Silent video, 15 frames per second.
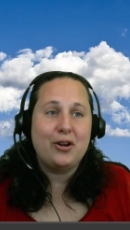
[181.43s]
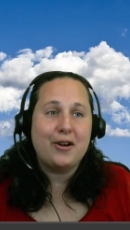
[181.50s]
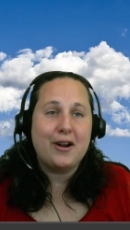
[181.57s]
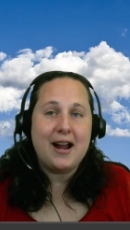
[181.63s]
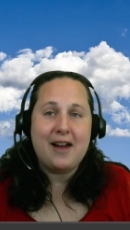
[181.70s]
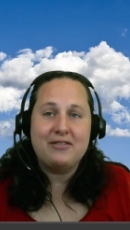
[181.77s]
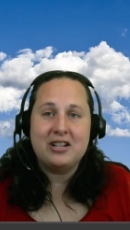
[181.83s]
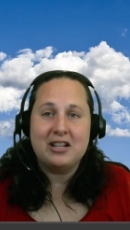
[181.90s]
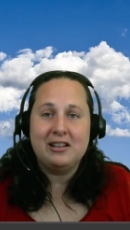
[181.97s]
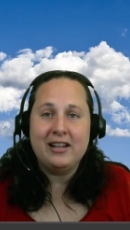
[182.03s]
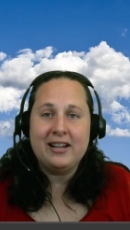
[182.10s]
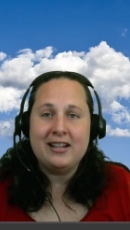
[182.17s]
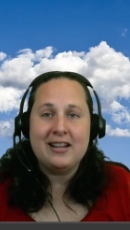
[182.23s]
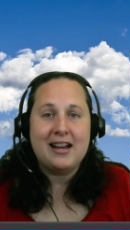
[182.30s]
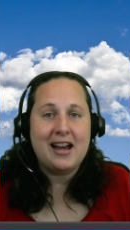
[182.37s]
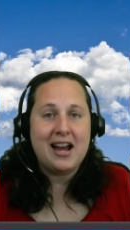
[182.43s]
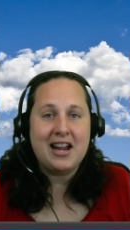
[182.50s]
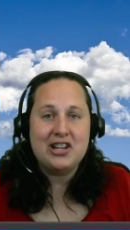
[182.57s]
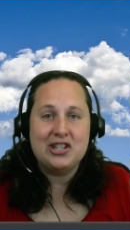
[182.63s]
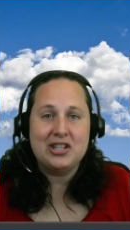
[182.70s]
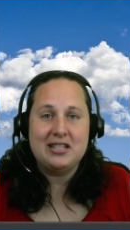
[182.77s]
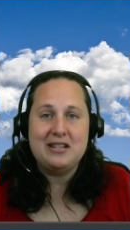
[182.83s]
have to click, I
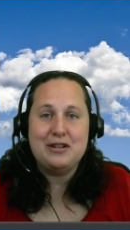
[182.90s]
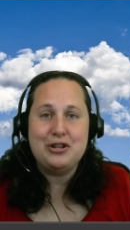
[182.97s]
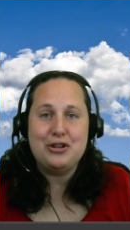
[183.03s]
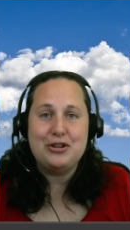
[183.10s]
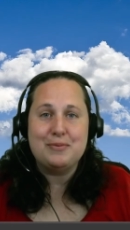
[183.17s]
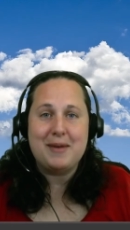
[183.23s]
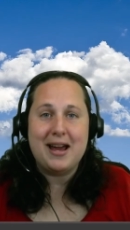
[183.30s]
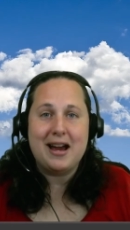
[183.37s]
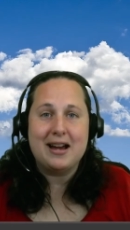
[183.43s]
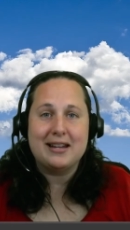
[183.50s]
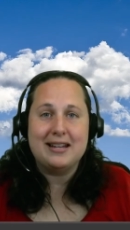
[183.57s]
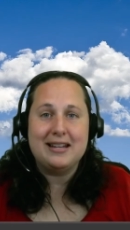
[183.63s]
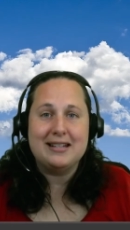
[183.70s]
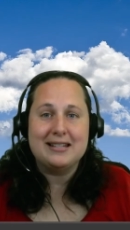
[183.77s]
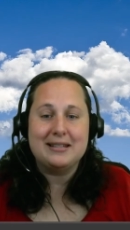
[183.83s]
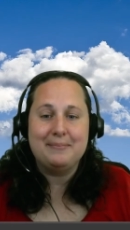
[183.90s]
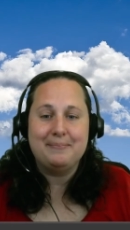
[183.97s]
just need to use my hotkeys.